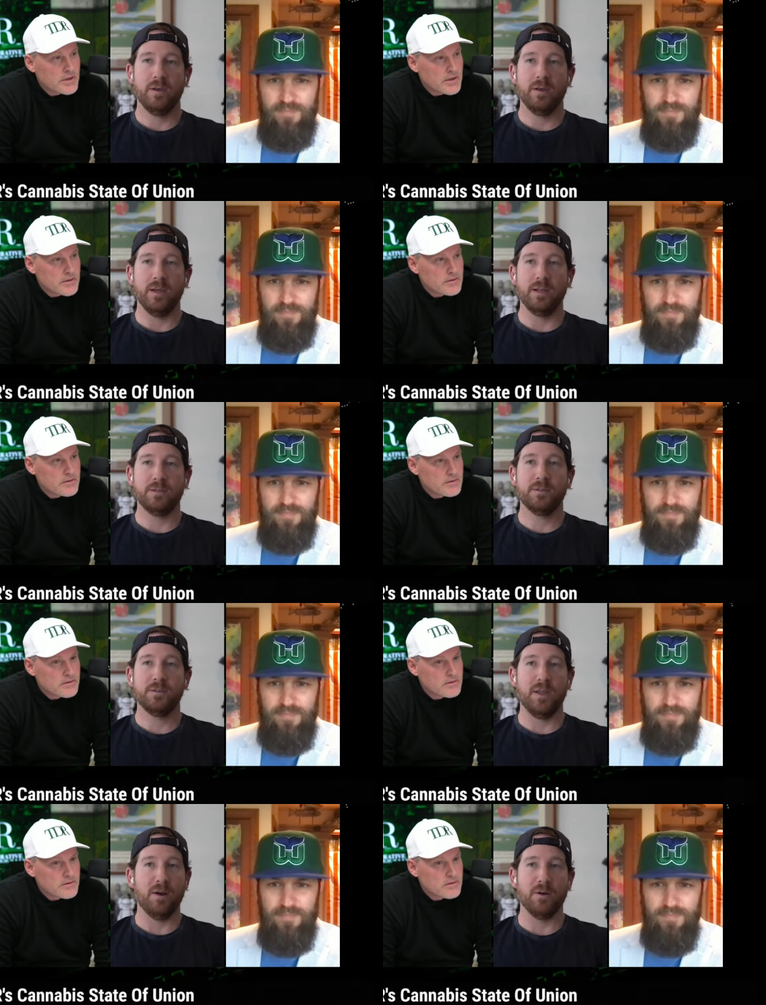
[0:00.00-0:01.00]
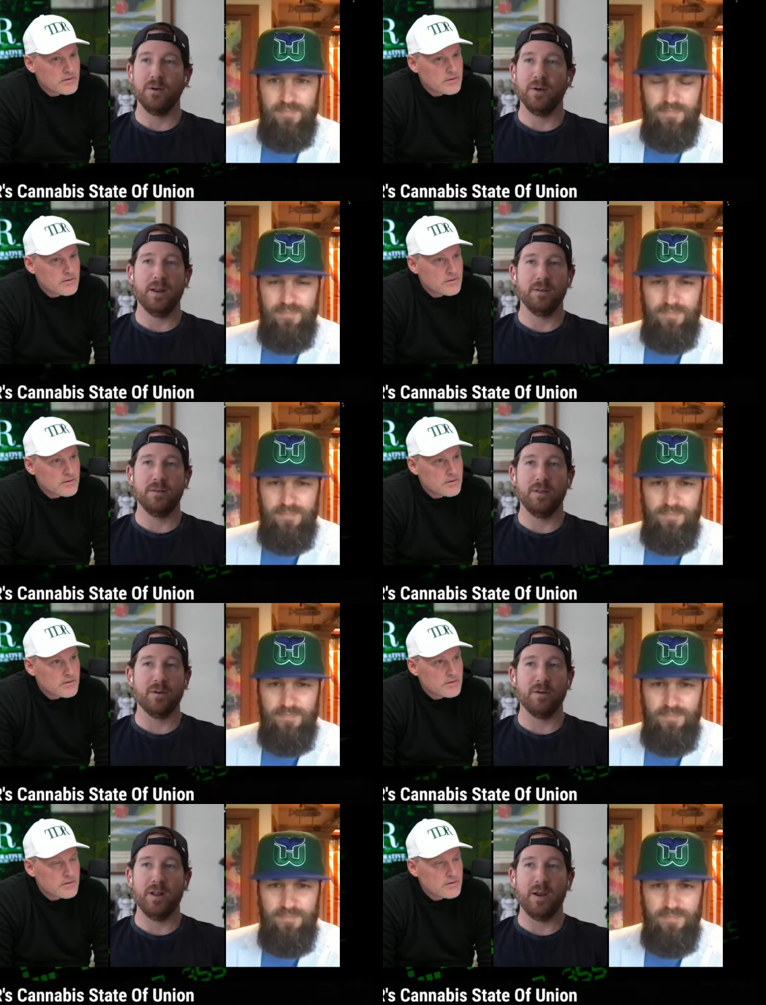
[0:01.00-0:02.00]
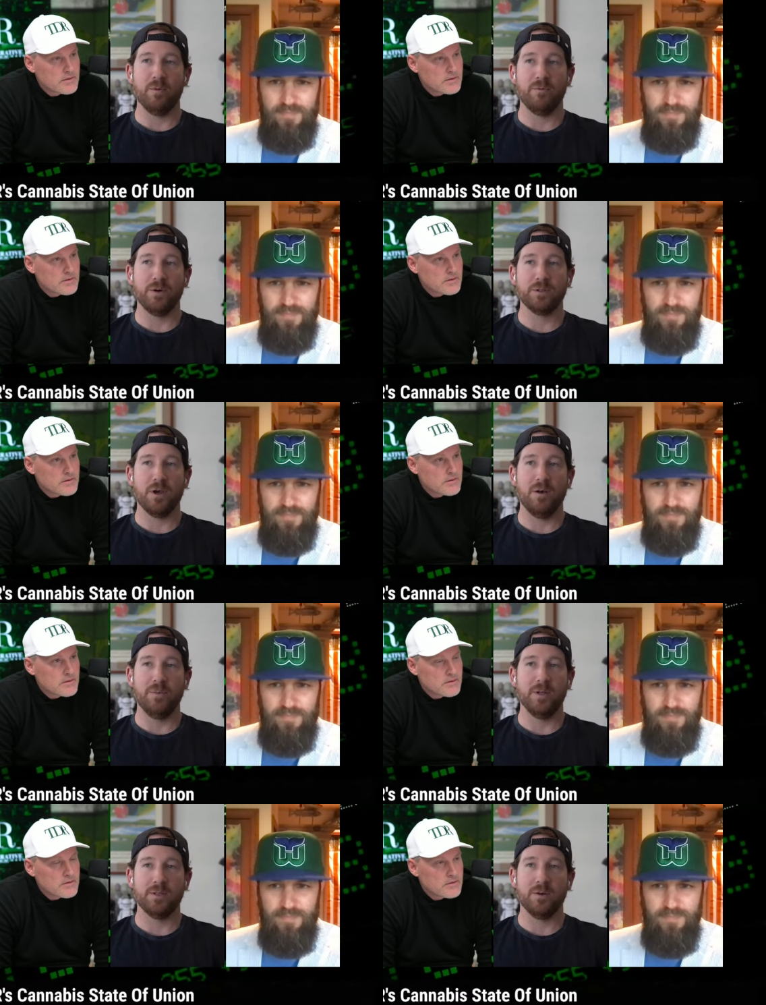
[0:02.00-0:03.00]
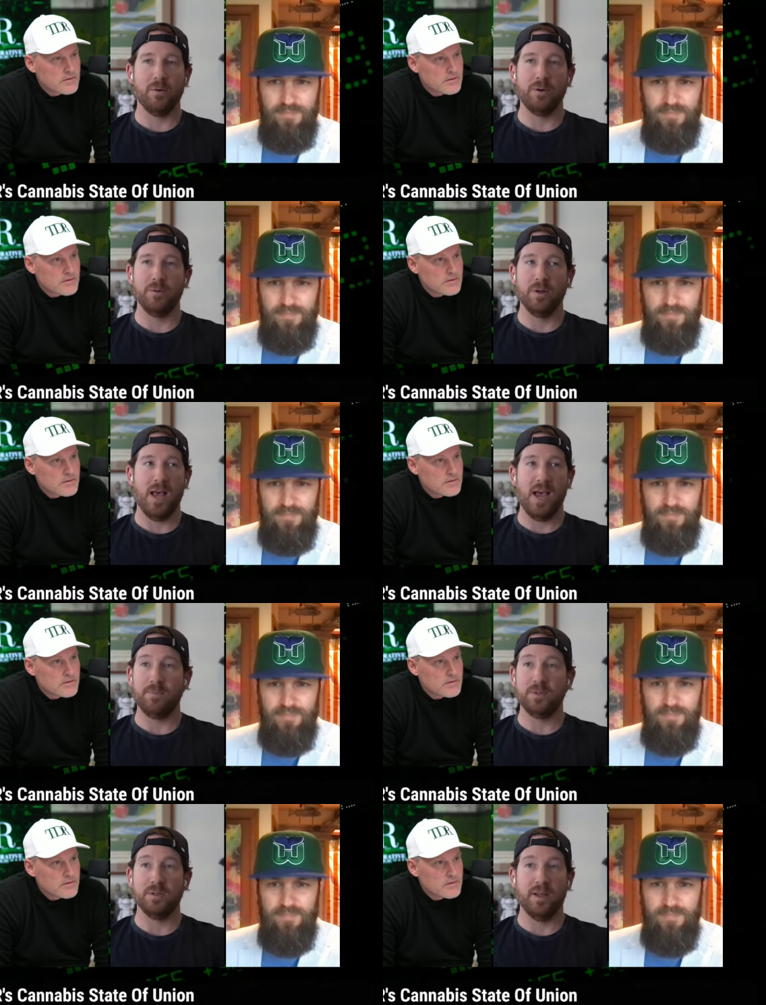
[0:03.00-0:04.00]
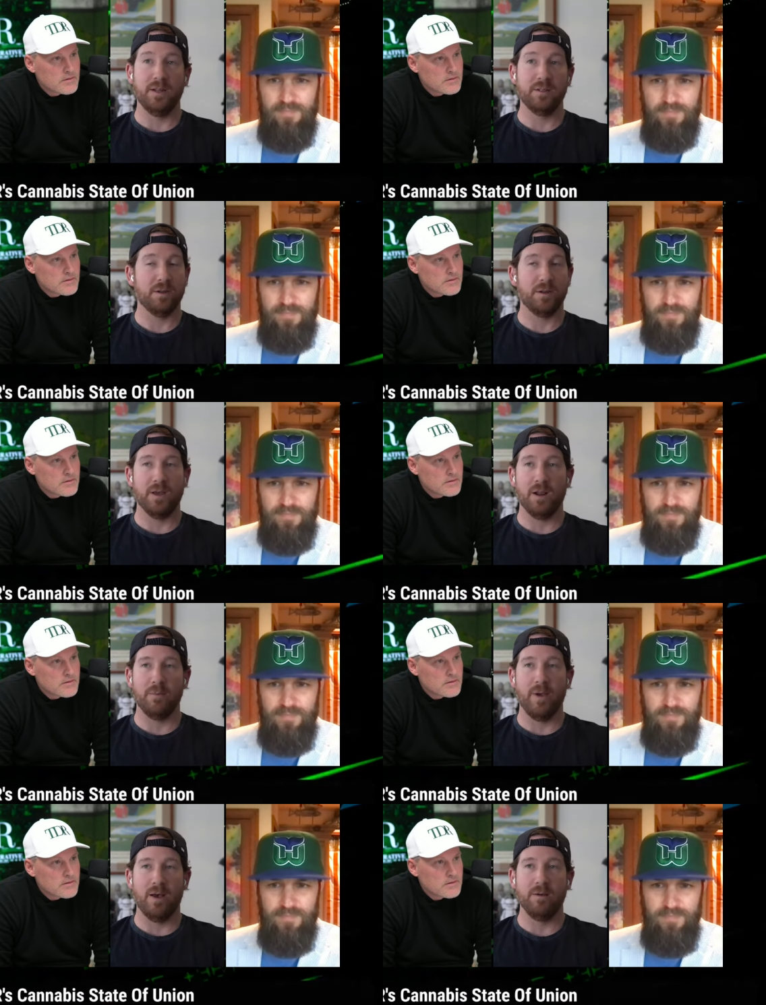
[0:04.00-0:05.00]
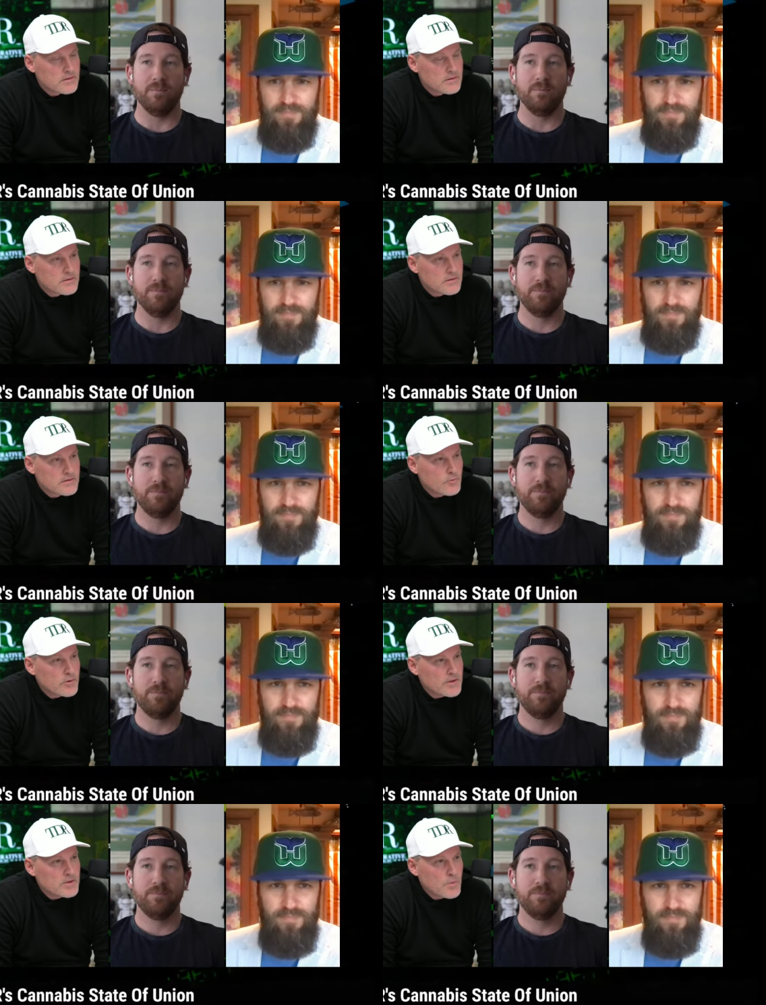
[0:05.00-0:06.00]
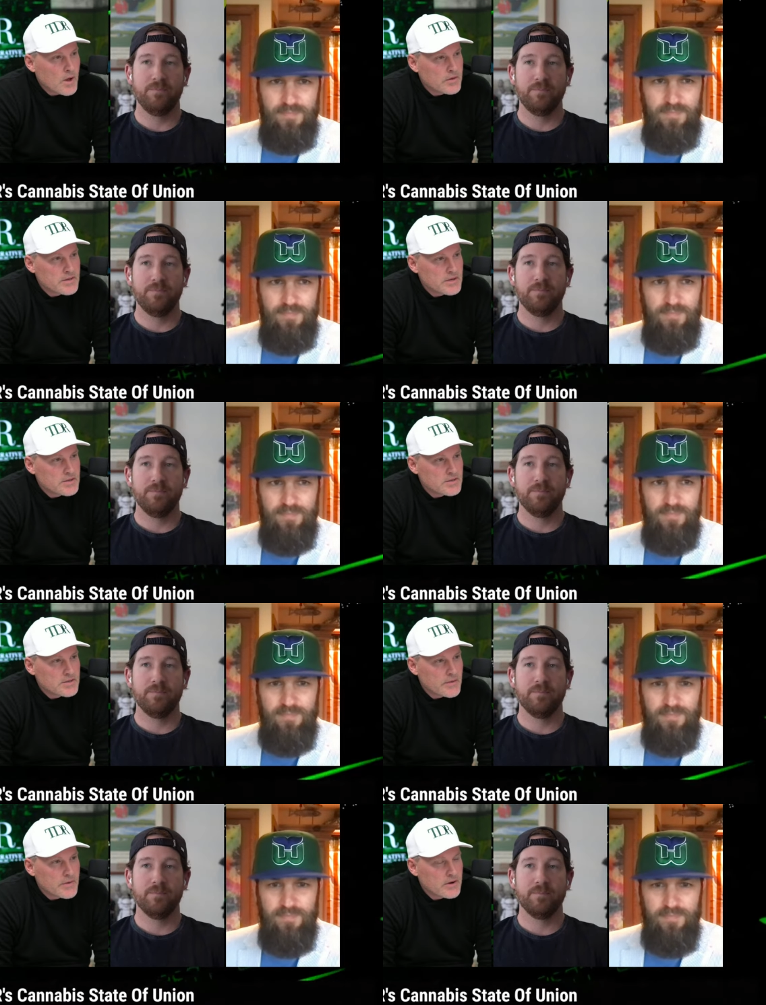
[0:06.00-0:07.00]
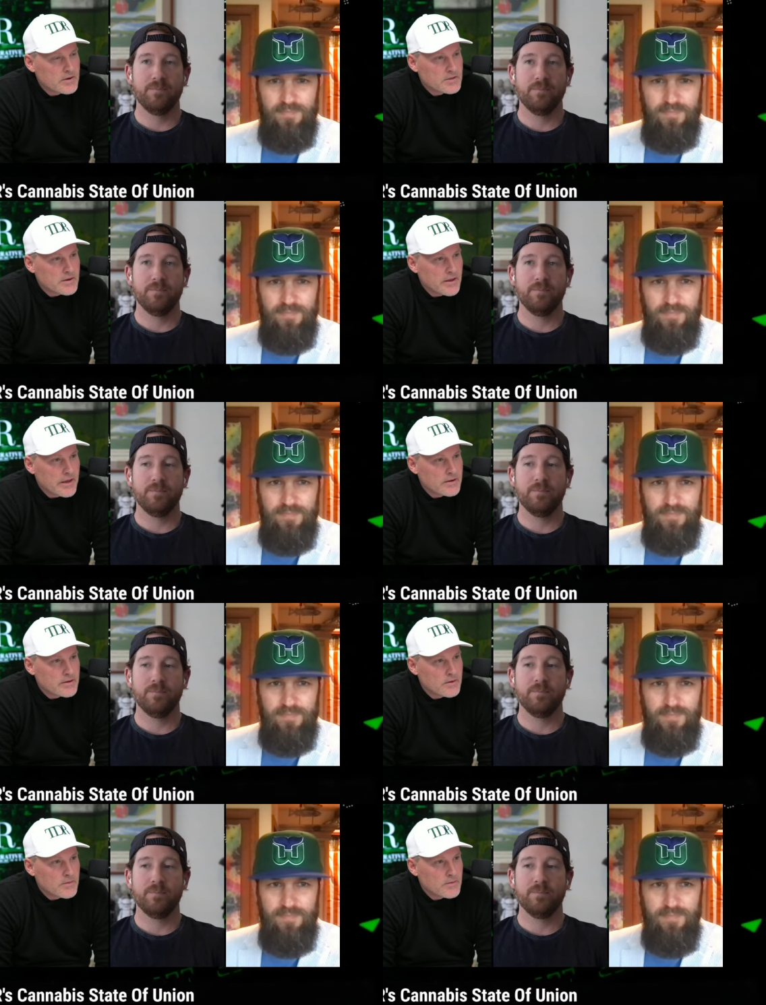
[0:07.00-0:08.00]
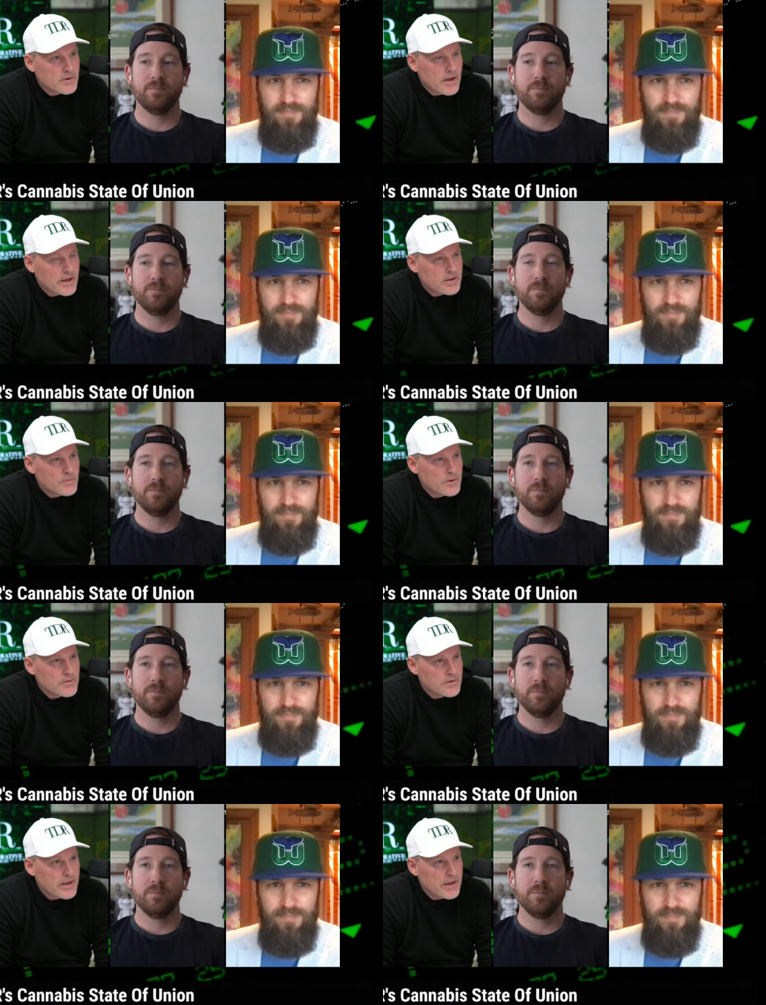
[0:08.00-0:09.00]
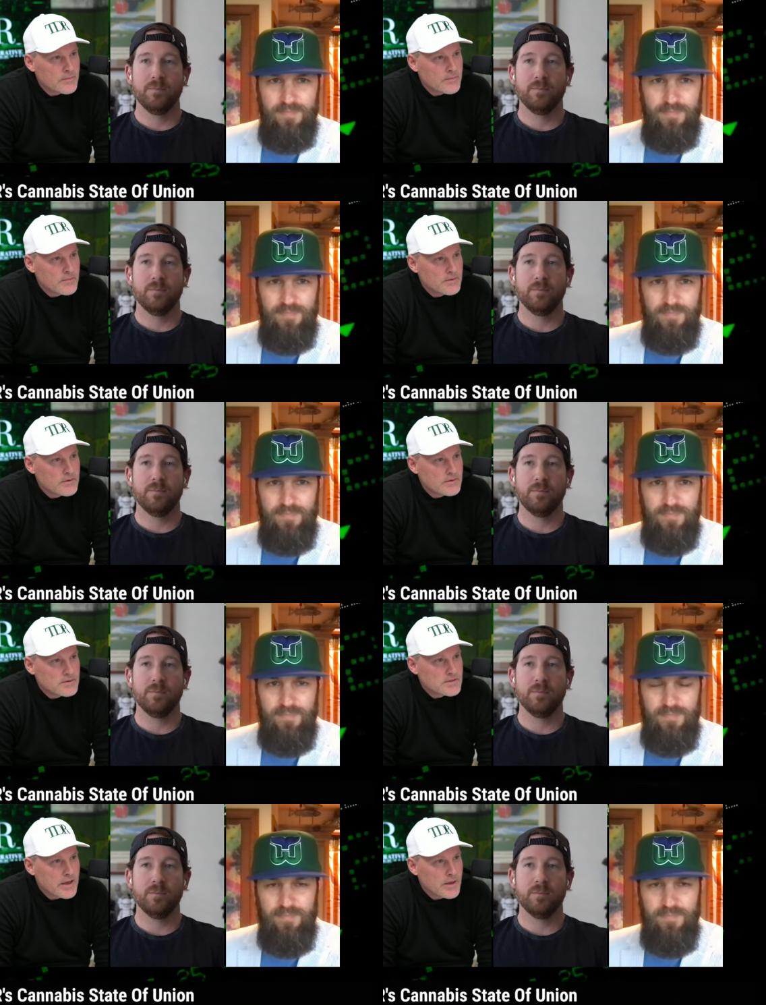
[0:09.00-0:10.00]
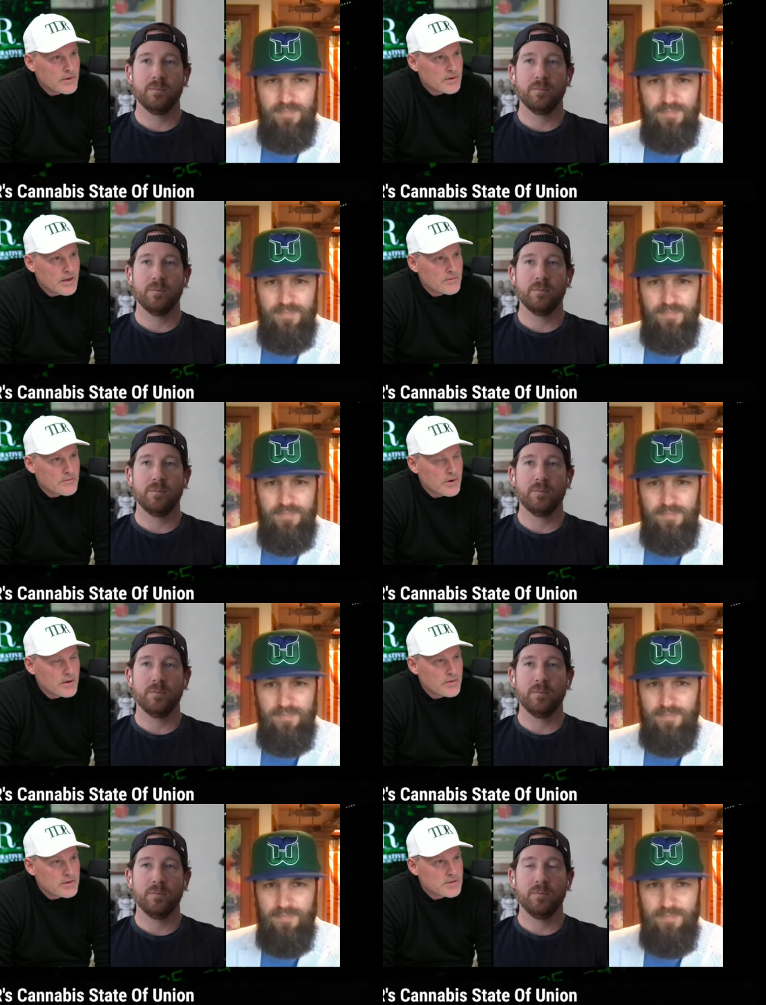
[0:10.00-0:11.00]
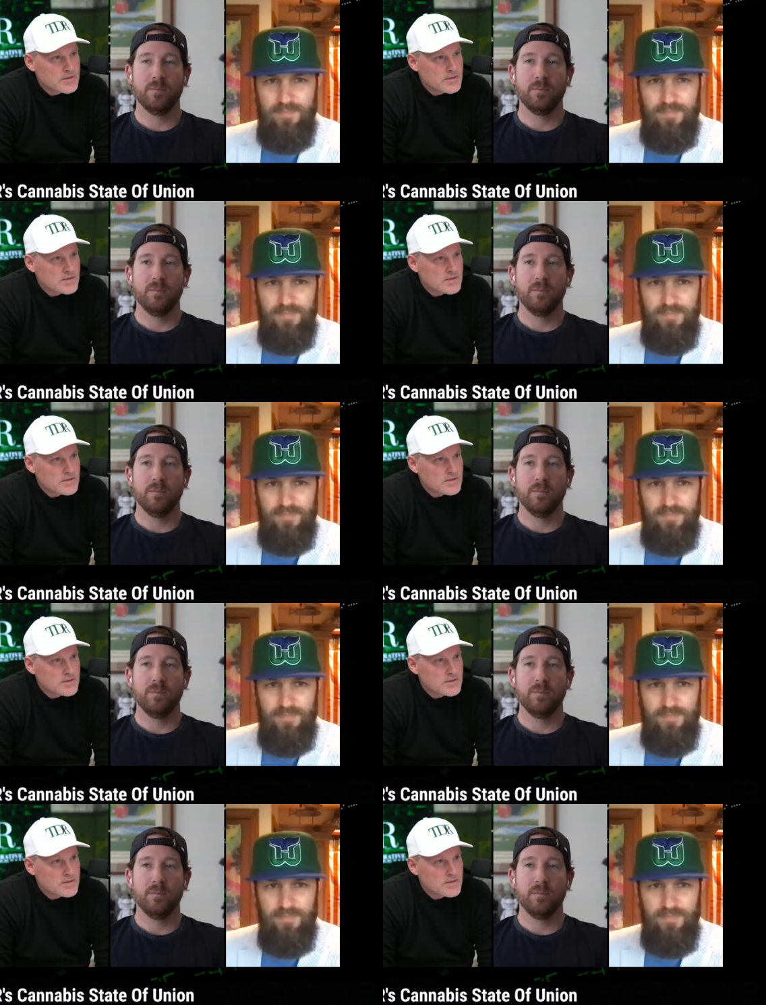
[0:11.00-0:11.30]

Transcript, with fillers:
Speaker 1: It's they're going to let it. They're going to let April first come, and it's going to elapse, and then it's going to get on the ballot.
Speaker 2: It's what these politicians, I think, are just going to handle. They're not going to put their name, stamp it, and get in front of this. It's just